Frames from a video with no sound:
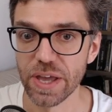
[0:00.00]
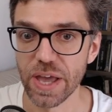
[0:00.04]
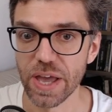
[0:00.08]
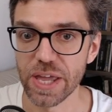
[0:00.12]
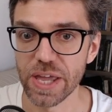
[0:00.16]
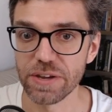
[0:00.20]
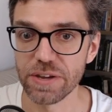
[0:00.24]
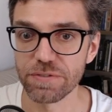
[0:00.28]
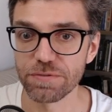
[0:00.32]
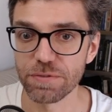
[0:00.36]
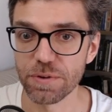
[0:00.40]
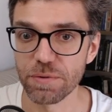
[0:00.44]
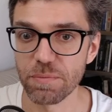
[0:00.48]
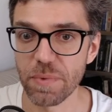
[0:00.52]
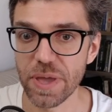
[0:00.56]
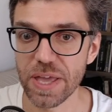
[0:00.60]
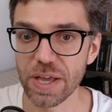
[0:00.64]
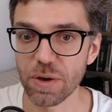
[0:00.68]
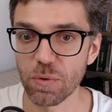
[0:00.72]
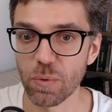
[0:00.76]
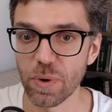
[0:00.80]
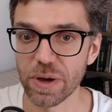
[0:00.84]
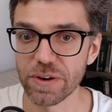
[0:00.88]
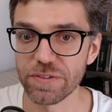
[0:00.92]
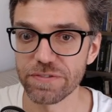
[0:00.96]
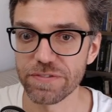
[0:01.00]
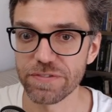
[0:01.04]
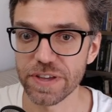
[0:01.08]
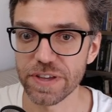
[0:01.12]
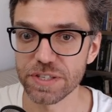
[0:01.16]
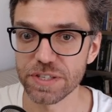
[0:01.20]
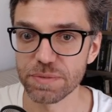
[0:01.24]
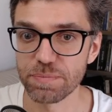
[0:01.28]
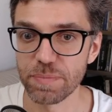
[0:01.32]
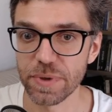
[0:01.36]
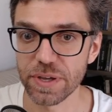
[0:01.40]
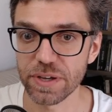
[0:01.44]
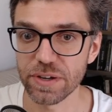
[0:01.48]
And if we make one
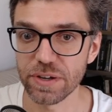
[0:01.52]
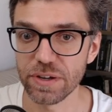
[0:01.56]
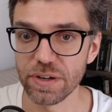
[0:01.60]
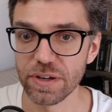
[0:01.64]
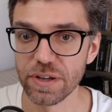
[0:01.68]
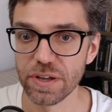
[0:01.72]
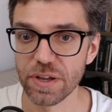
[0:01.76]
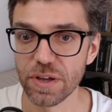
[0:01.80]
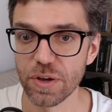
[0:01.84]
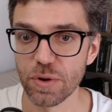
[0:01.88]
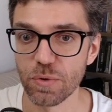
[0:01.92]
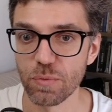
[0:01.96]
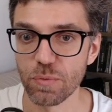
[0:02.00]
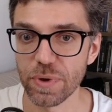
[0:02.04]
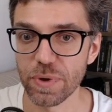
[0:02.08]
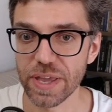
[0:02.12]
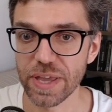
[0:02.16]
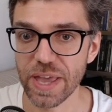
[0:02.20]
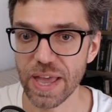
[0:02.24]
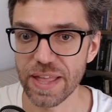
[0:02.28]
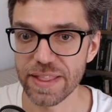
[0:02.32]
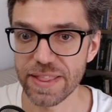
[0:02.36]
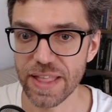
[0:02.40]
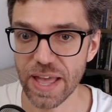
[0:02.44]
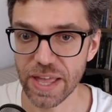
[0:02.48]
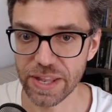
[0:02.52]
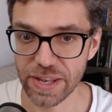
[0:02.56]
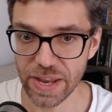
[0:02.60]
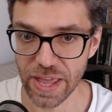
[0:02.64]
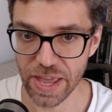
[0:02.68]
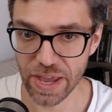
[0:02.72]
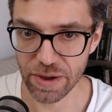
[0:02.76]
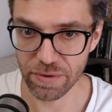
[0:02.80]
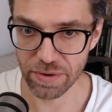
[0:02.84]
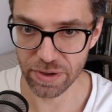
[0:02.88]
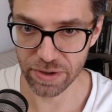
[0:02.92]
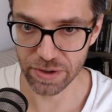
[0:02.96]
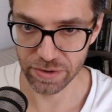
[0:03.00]
face bigger, we get that
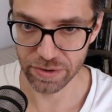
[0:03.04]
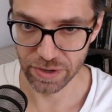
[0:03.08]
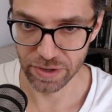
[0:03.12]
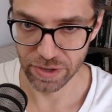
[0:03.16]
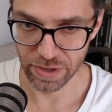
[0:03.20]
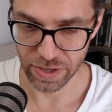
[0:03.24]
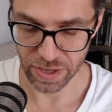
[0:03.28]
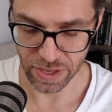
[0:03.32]
area.